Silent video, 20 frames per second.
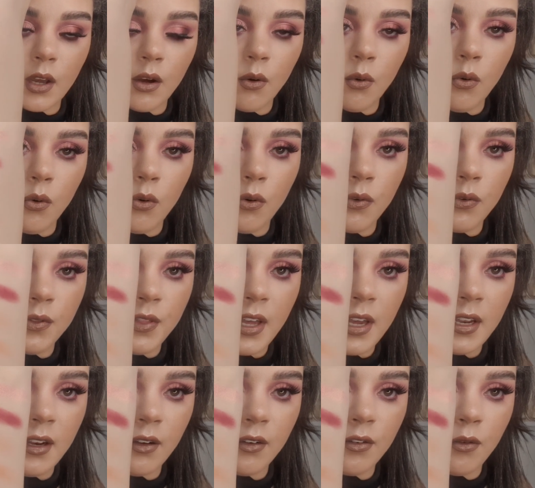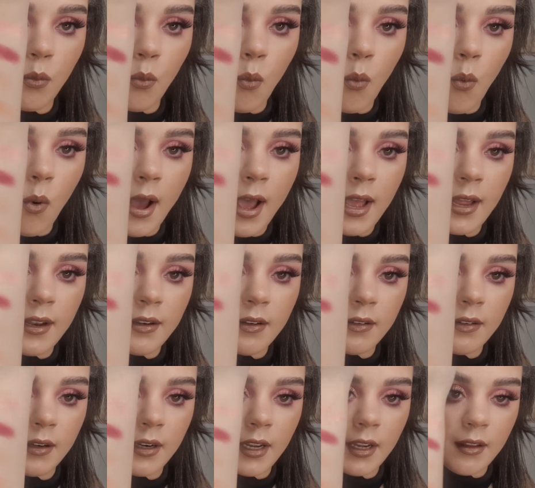Oof, that looks wet,
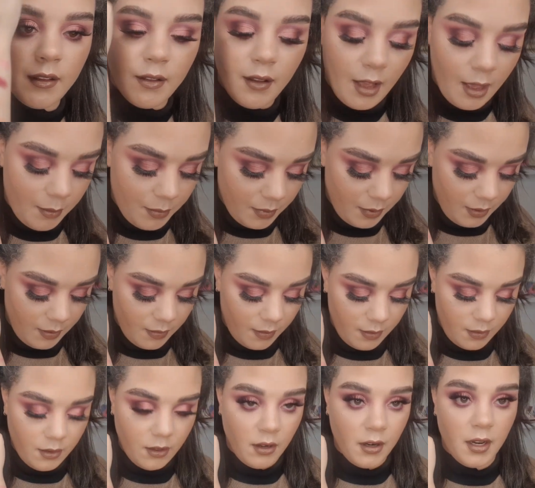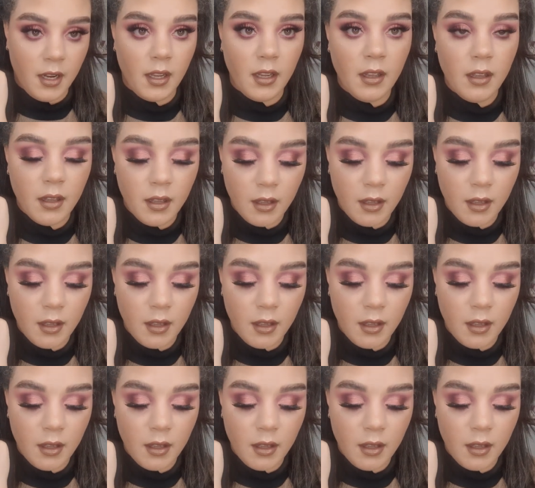doesn't it? It's absolutely stunning.